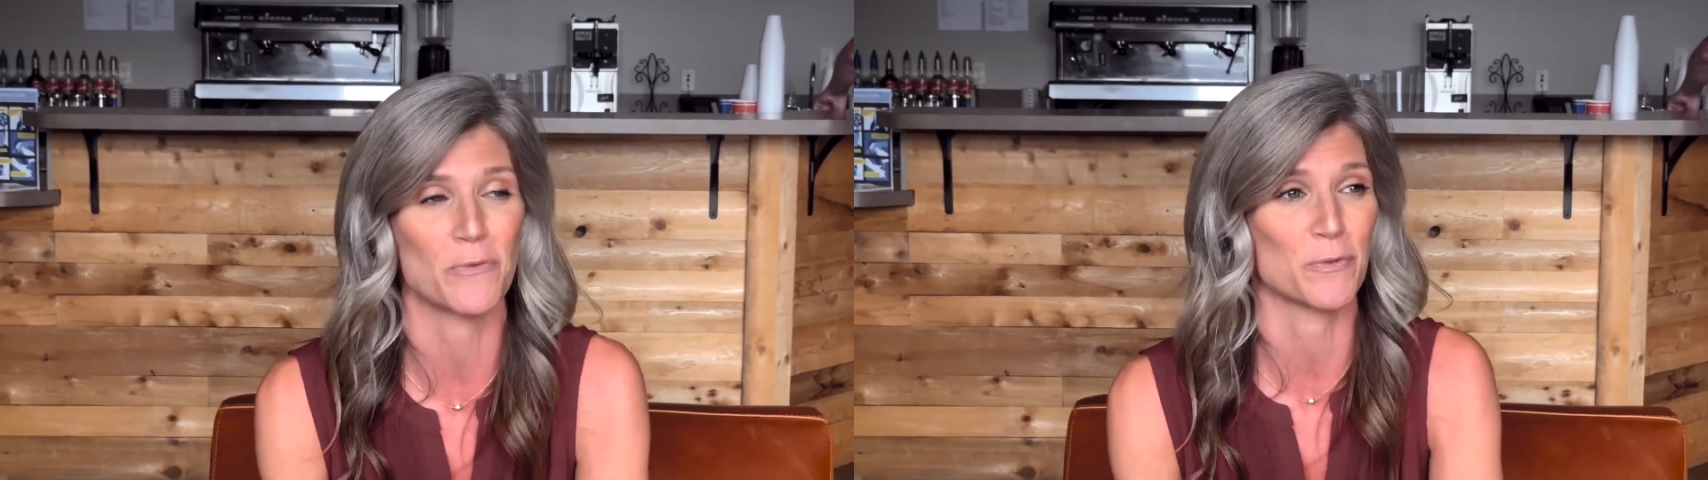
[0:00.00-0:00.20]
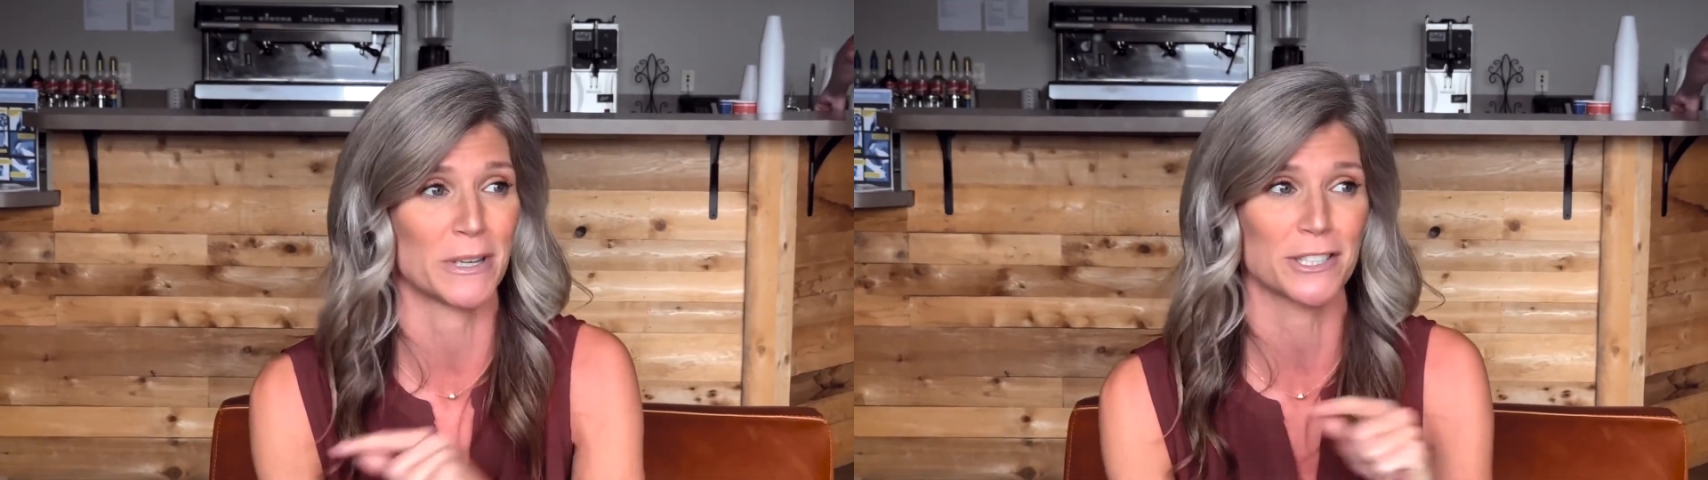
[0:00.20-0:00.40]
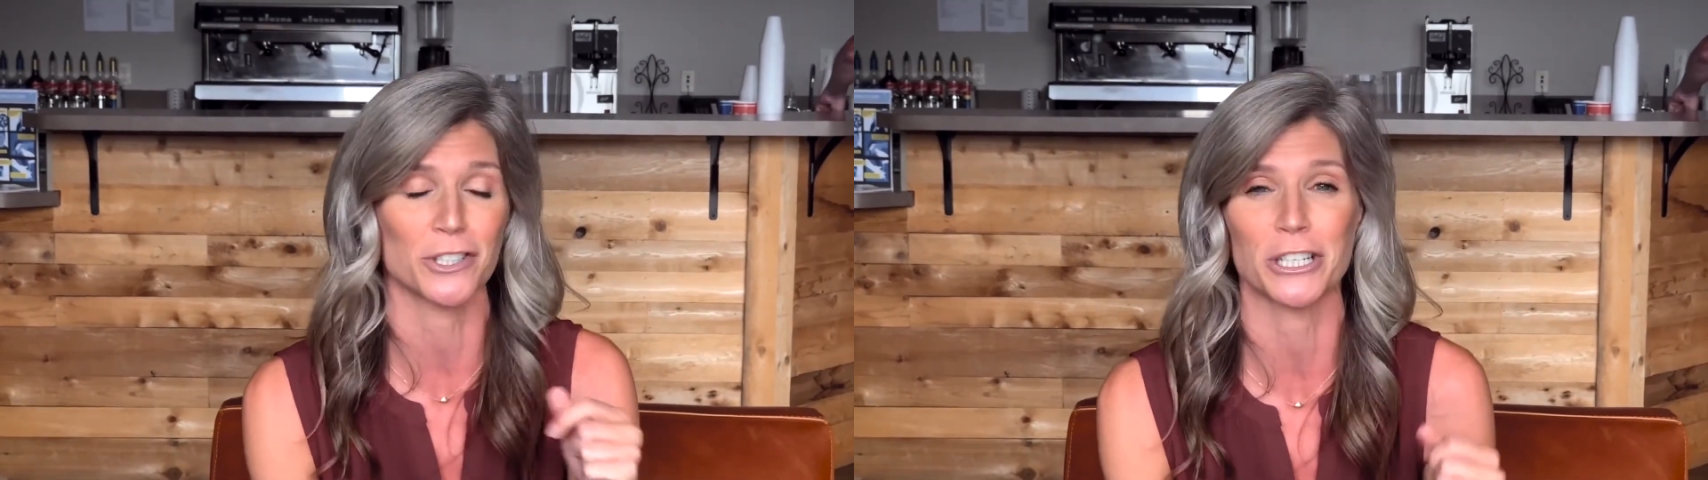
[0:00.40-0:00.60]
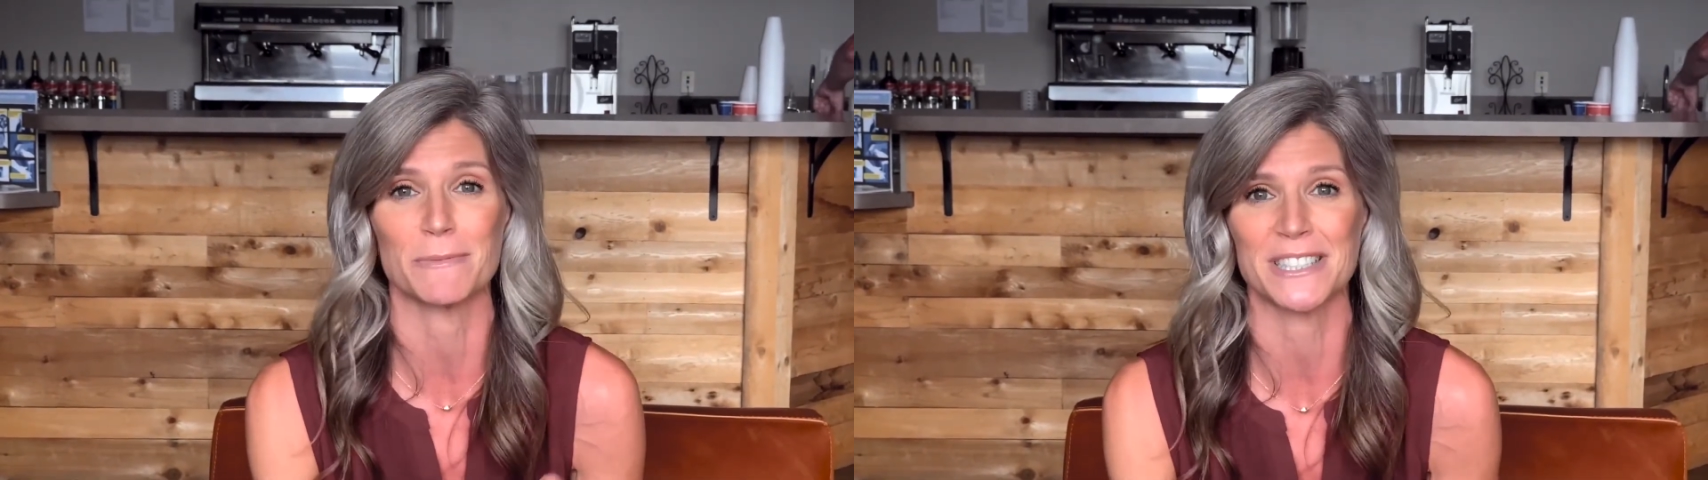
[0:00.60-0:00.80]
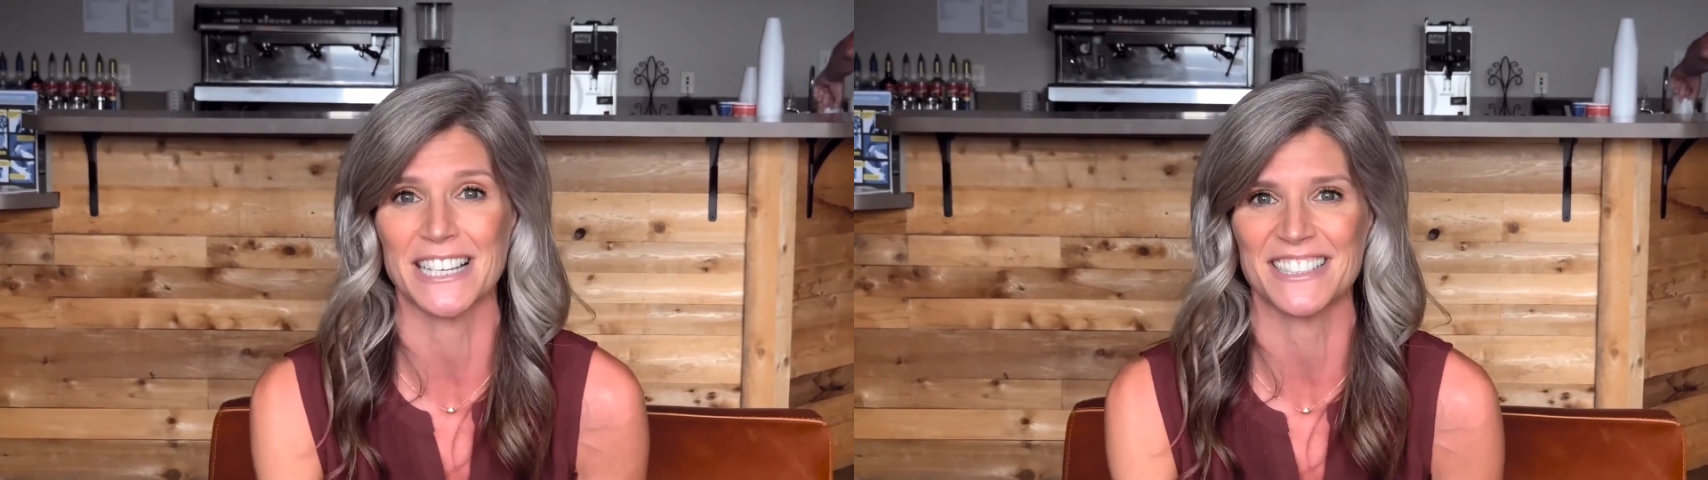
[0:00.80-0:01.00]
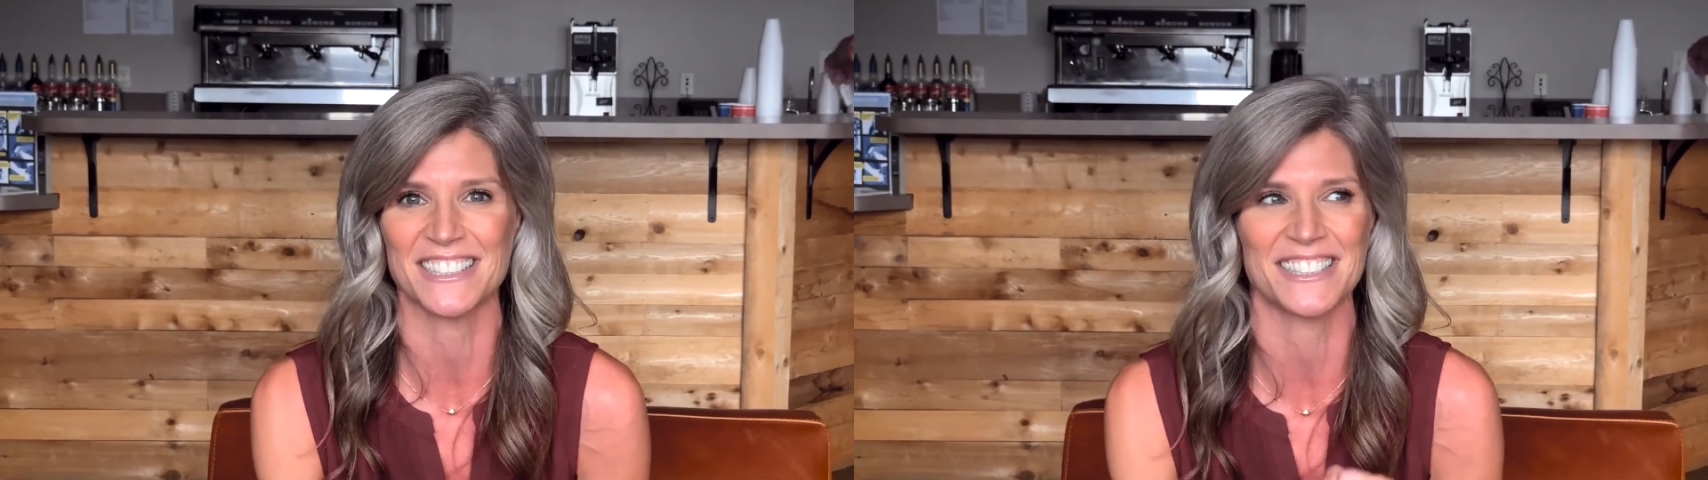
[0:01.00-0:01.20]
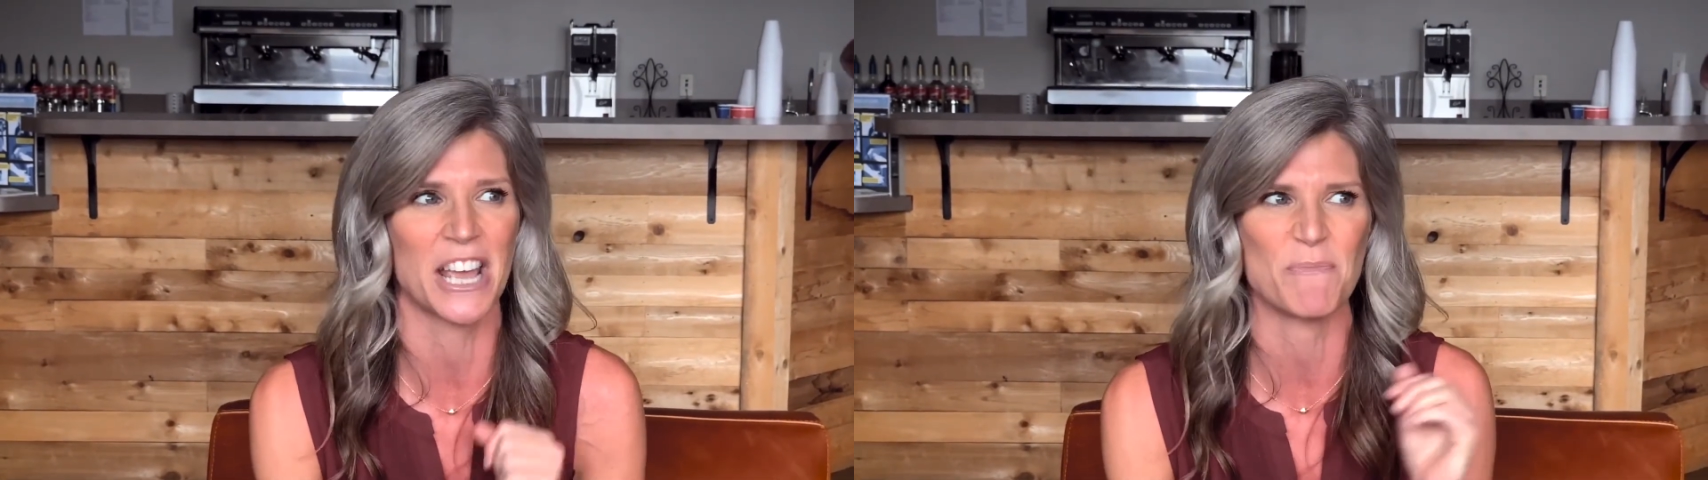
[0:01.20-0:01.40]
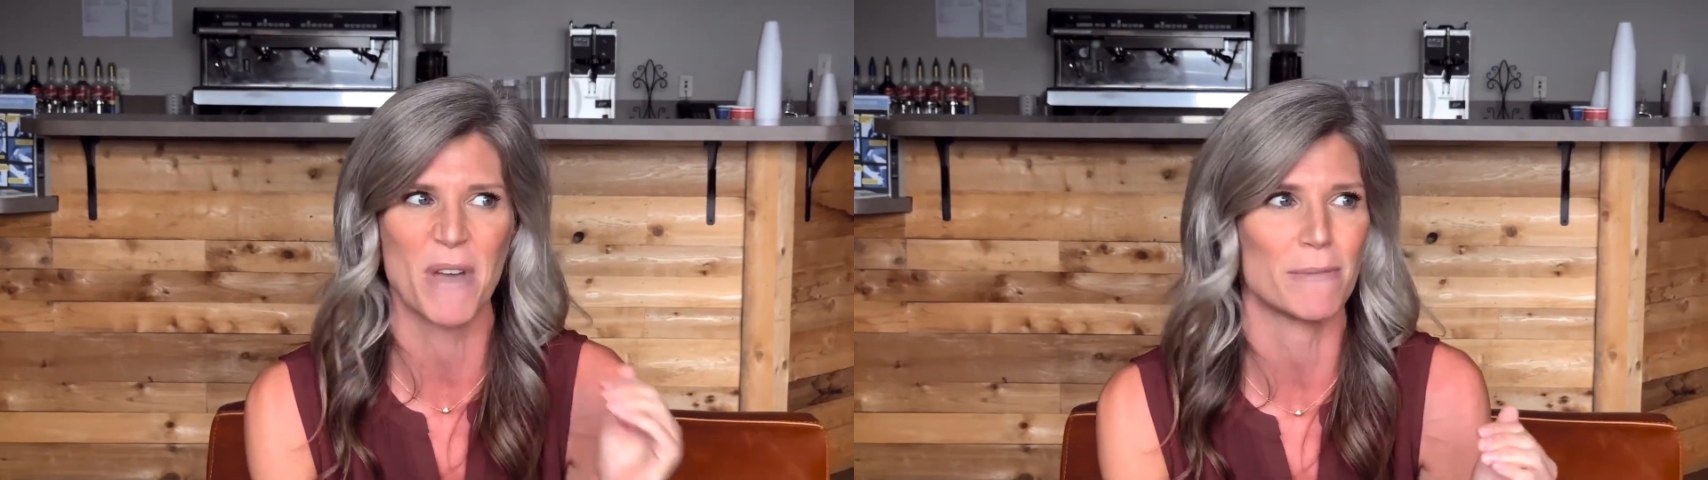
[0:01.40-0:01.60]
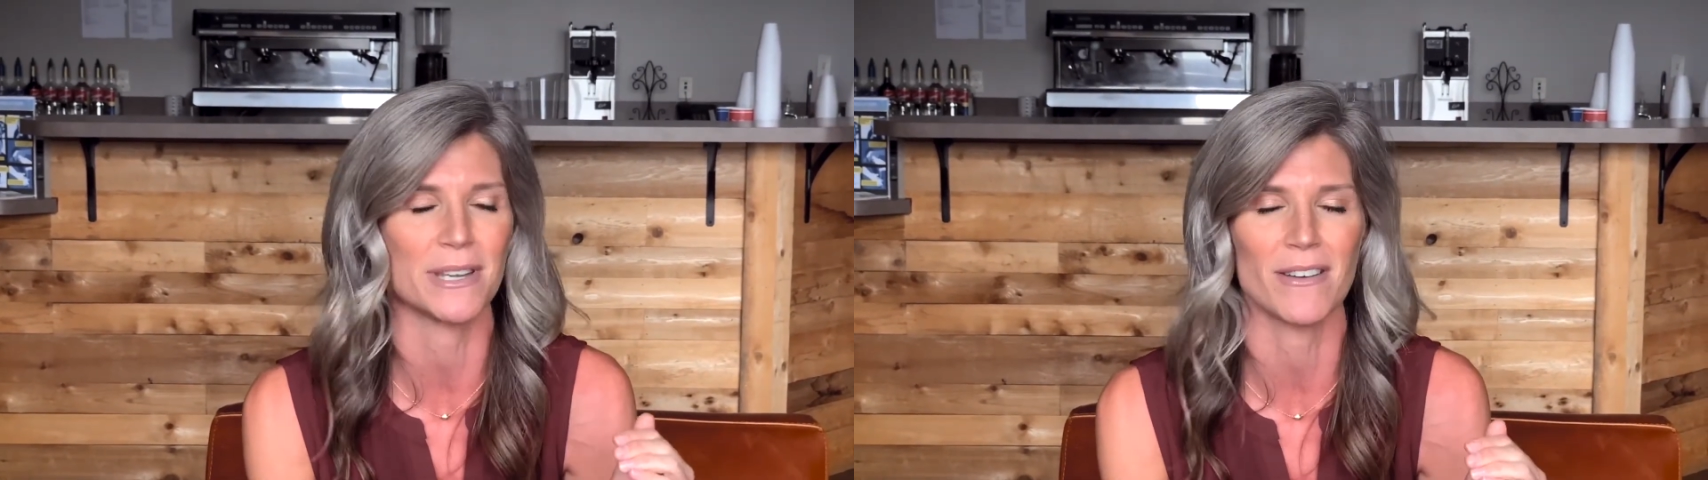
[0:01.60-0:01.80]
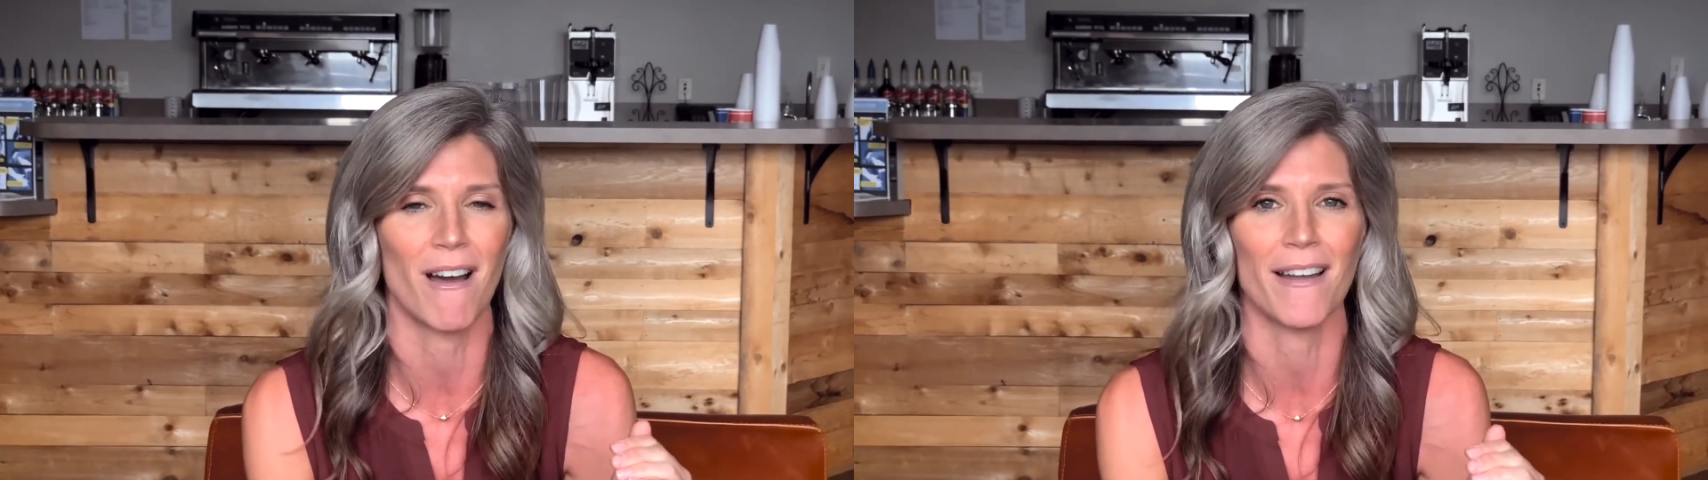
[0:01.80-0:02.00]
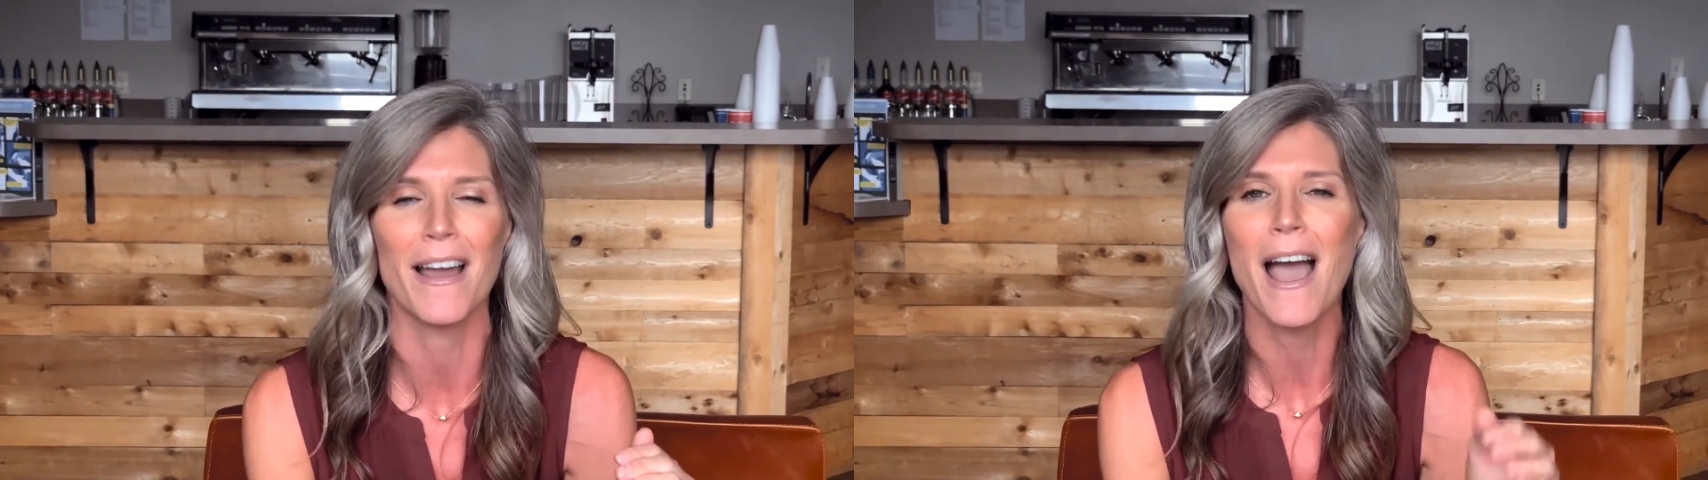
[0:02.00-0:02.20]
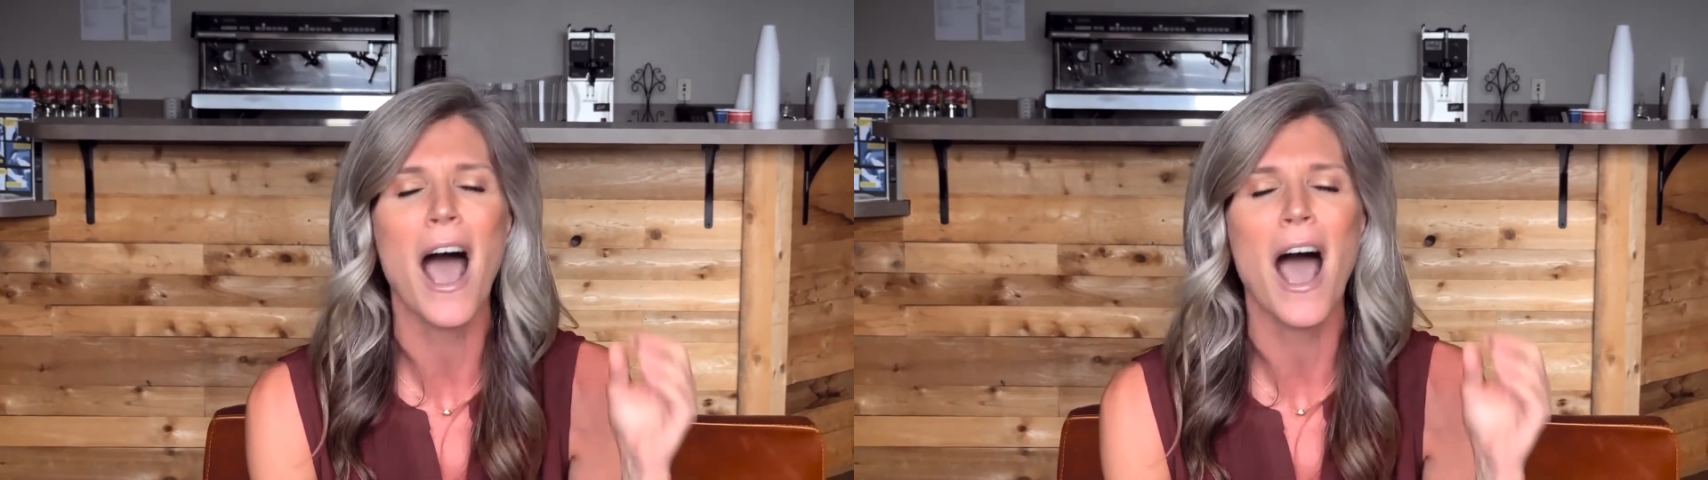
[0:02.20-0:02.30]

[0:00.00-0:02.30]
and when my circumstances say maybe not.